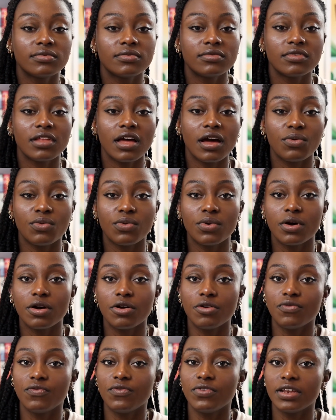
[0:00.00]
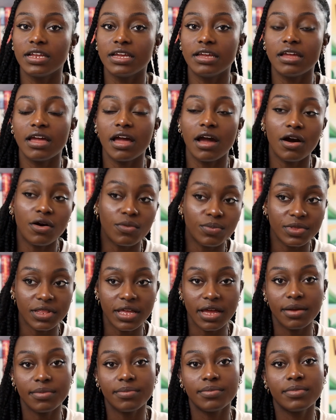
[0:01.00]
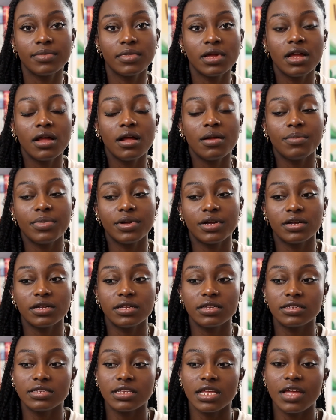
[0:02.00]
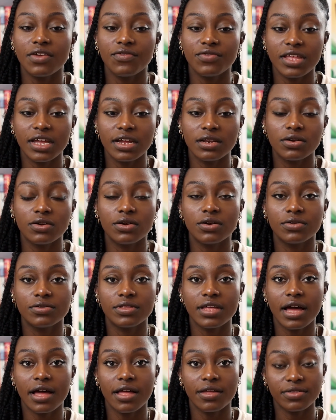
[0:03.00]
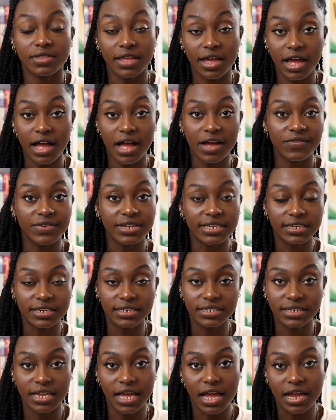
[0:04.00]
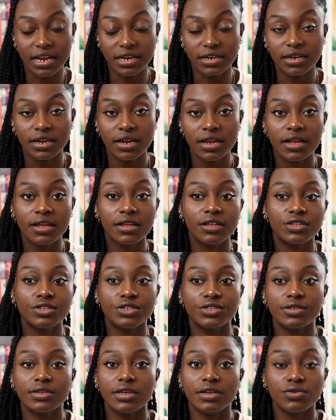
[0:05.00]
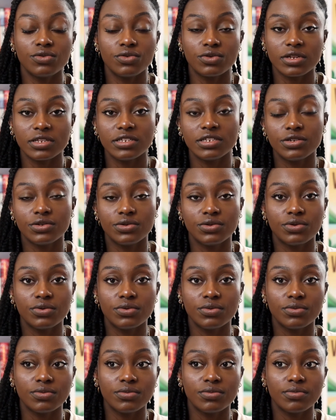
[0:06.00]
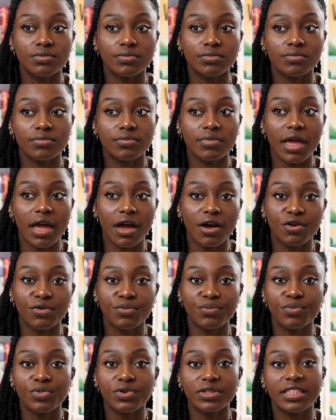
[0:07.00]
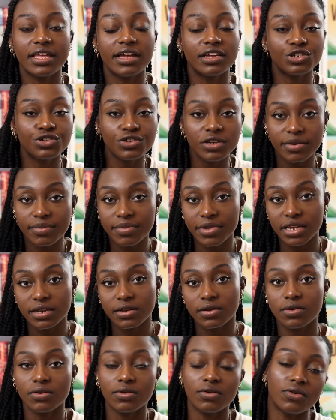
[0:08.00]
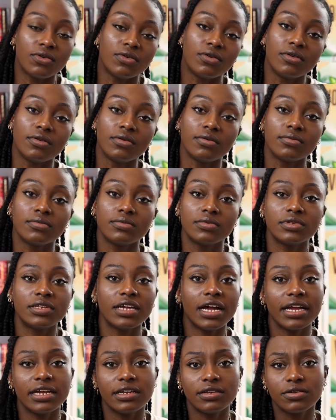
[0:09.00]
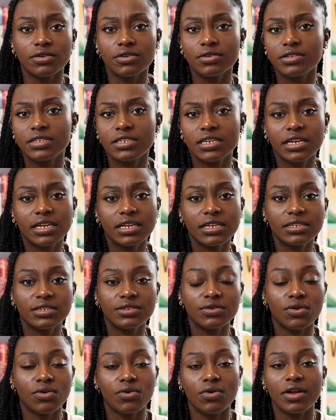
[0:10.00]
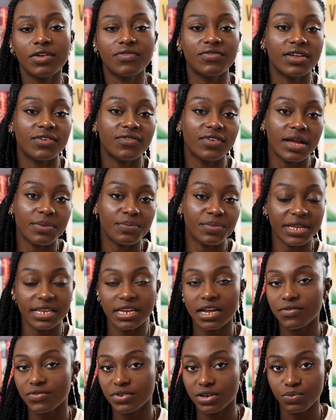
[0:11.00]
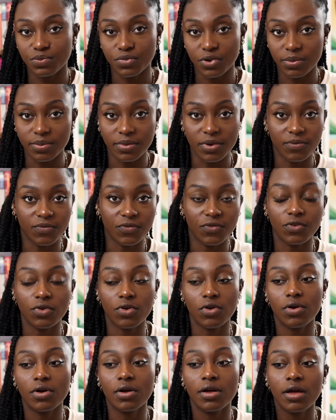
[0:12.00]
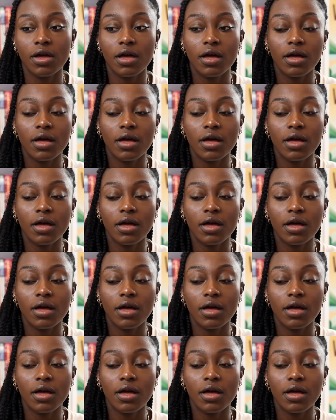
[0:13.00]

that will hopefully help them, because if they know that they're having the scan in order to help with their treatment or diagnosis, or if they've been having a problem for